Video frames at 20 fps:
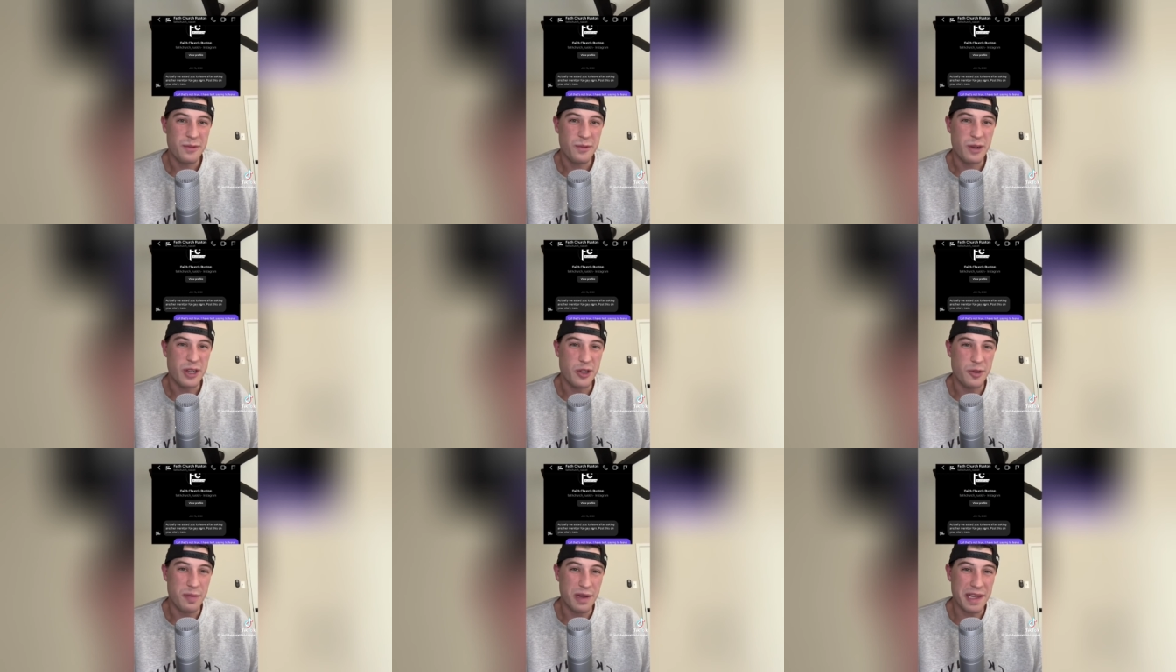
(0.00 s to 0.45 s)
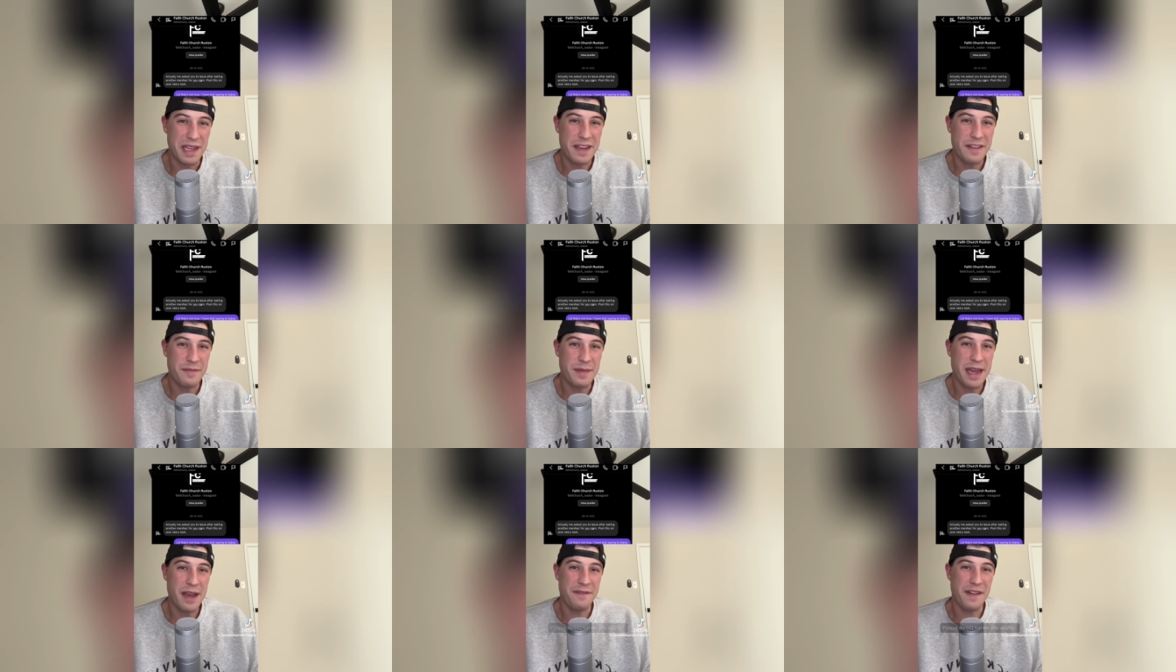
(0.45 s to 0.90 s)
Would you believe
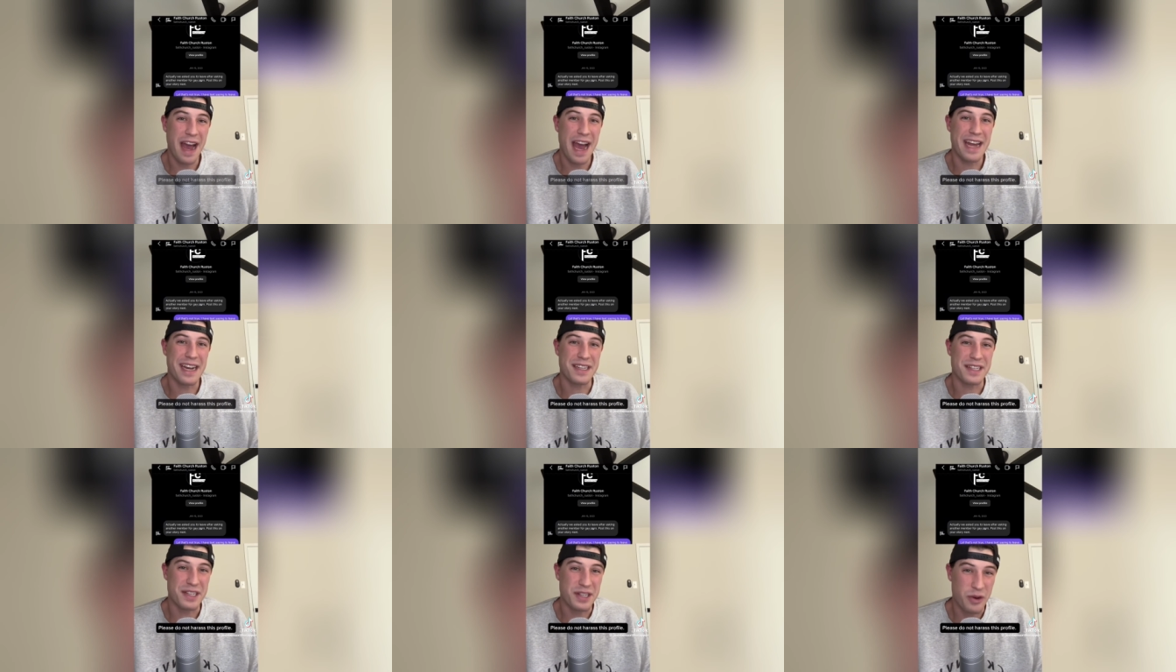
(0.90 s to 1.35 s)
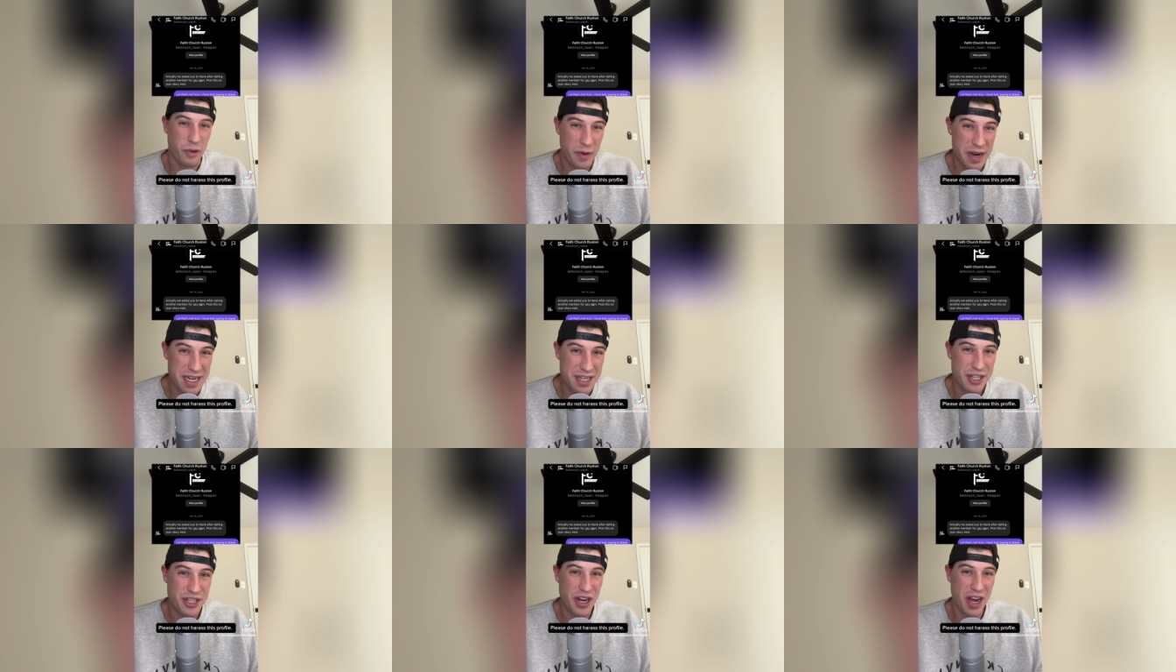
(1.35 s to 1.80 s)
me if I had a
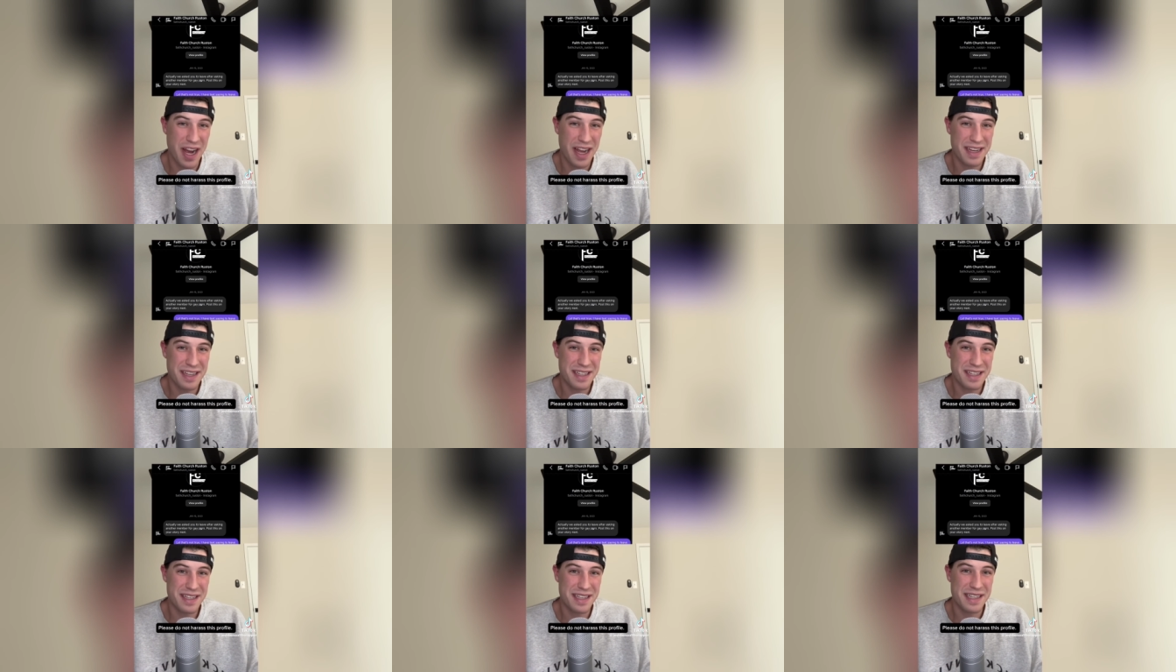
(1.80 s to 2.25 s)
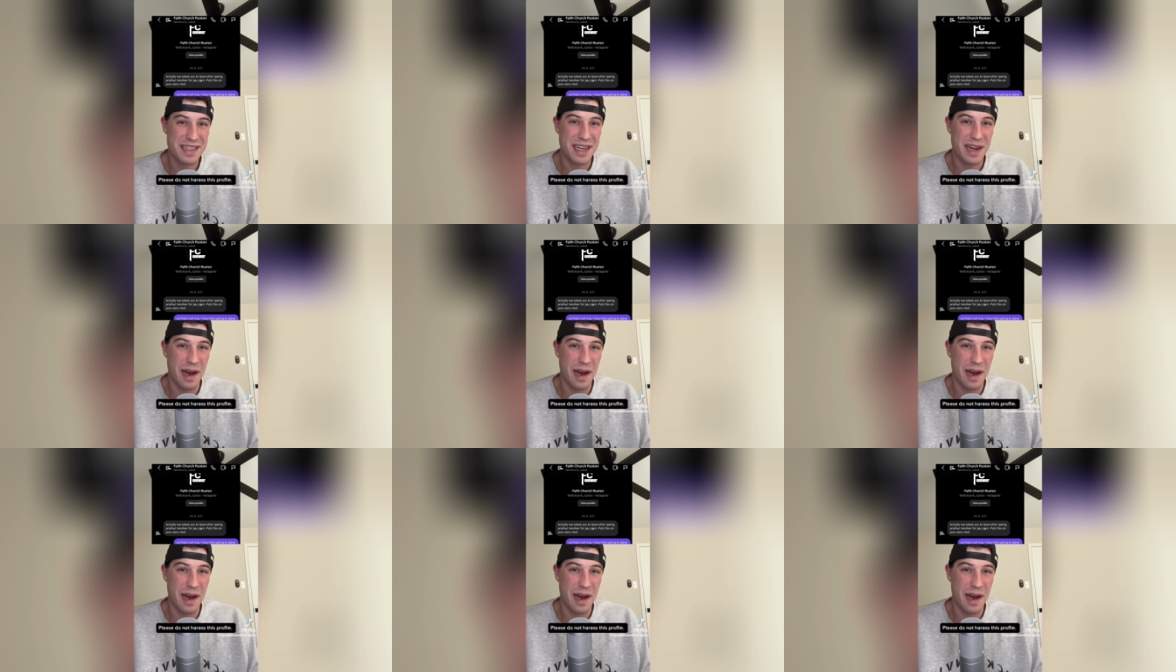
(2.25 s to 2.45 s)
screenshot